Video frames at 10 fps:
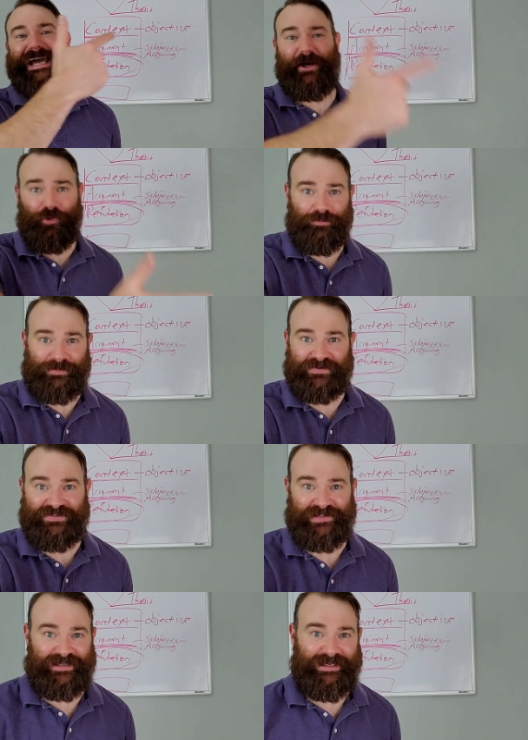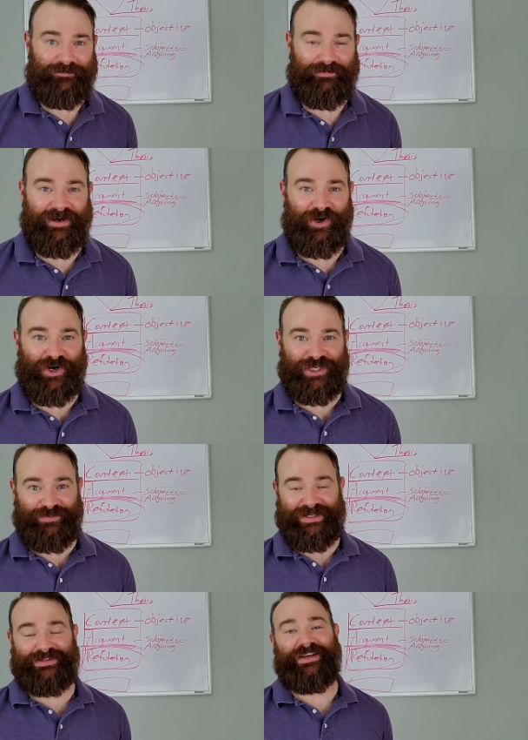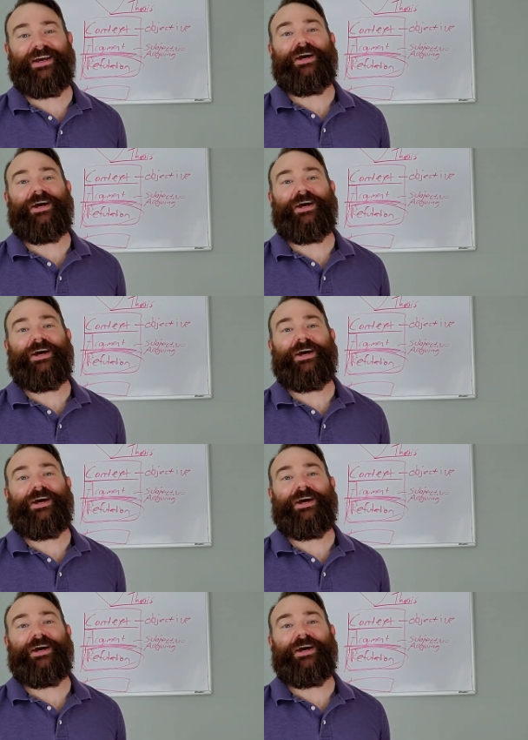helps my argument